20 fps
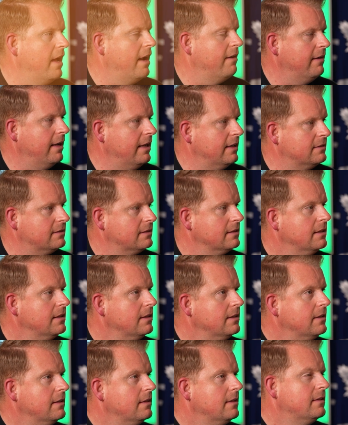there is
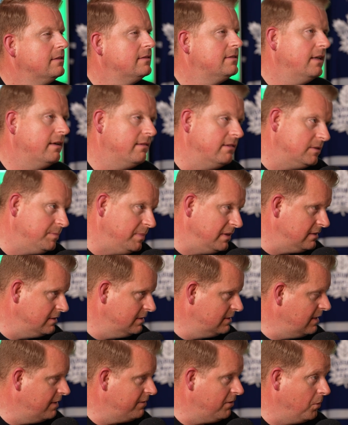serious
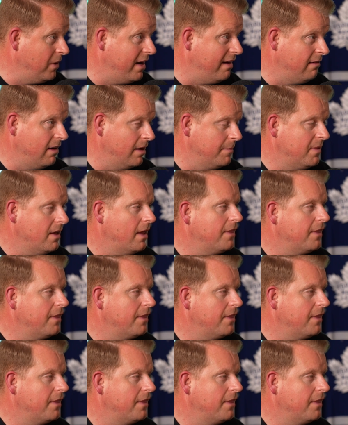business everywhere, right?